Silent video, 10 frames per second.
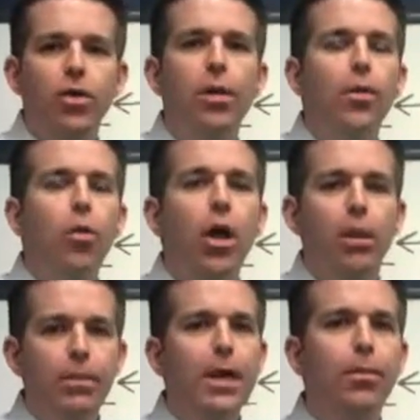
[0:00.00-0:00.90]
Number
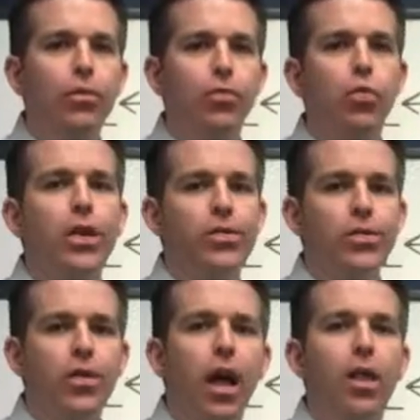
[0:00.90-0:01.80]
1, people's
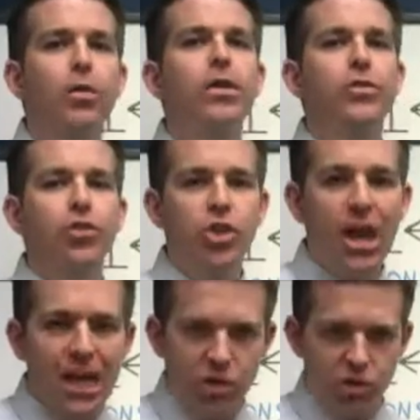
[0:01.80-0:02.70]
risk tolerance
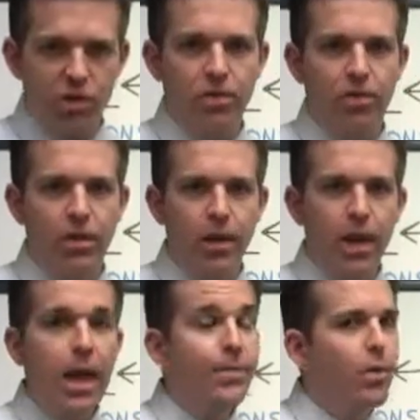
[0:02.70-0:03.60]
changes.
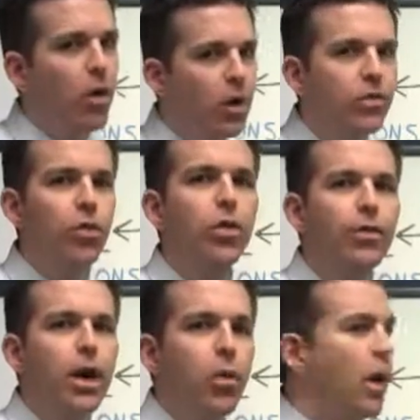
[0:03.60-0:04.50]
If the market's doing
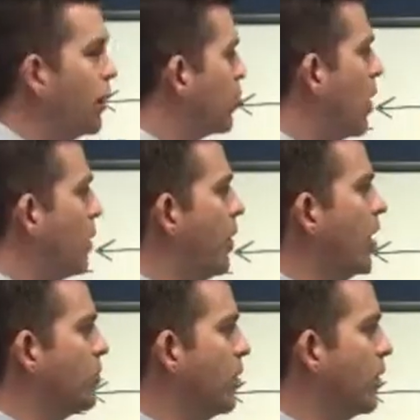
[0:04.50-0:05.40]
very well, it's quite
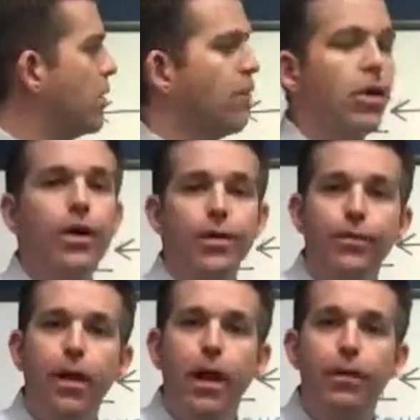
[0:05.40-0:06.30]
possible they're over here at a
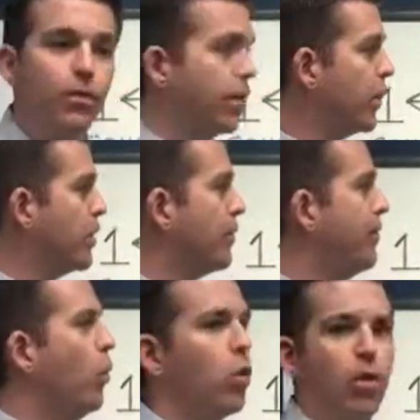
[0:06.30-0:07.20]
5 or they're at
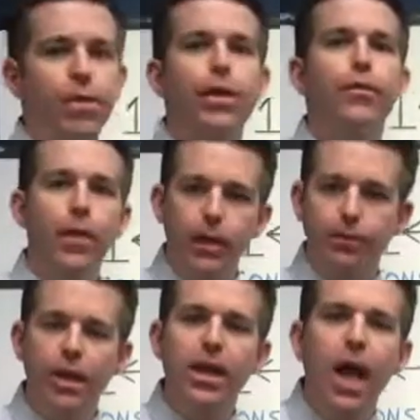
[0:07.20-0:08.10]
a 4. They're
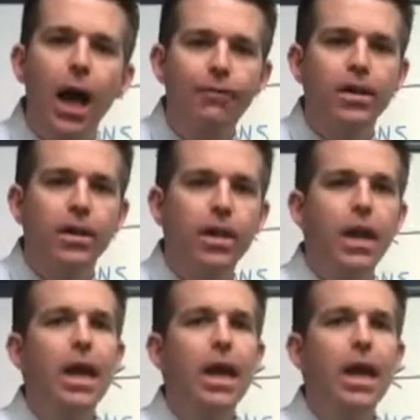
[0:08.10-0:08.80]
feeling very confident.